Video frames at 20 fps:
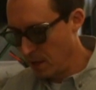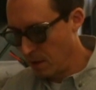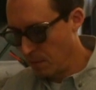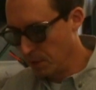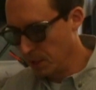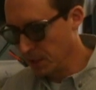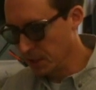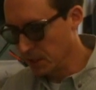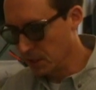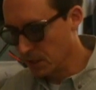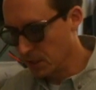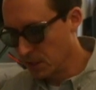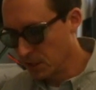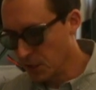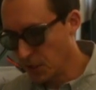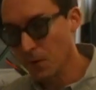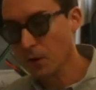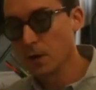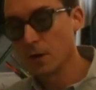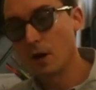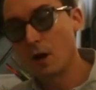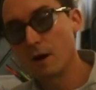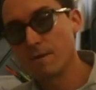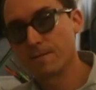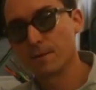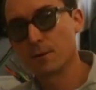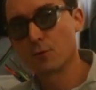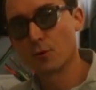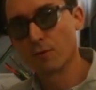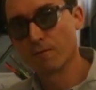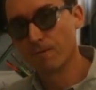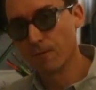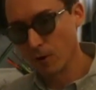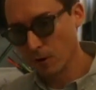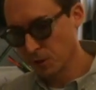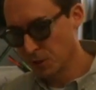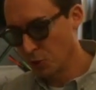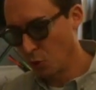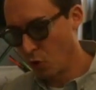I'm going to turn it off in reverse